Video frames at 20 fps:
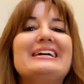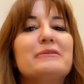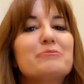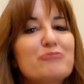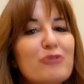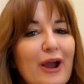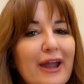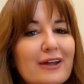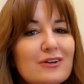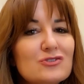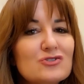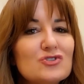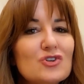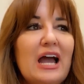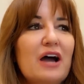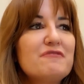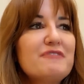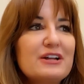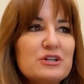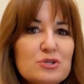Brands,
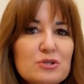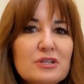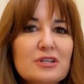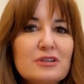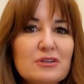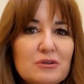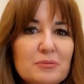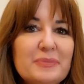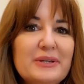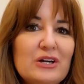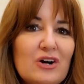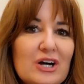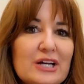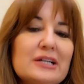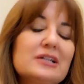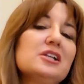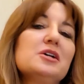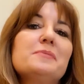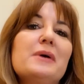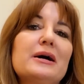eventually they'll be on
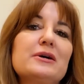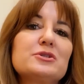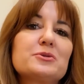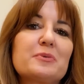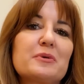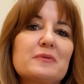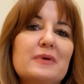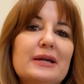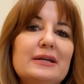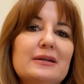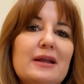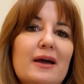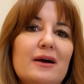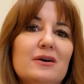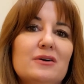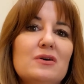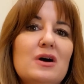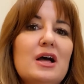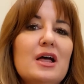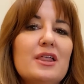Clubhouse, but right
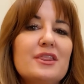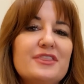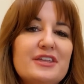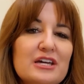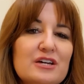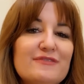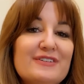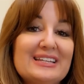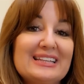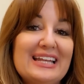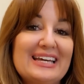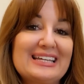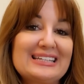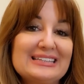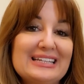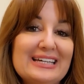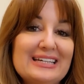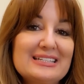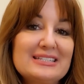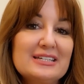now, think of it like
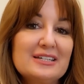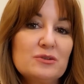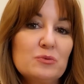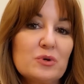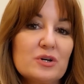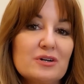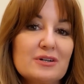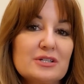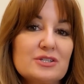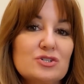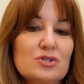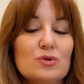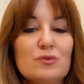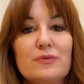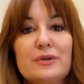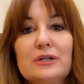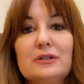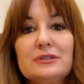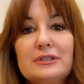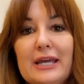LinkedIn where it's your
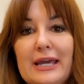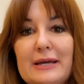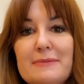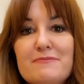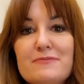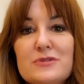real name.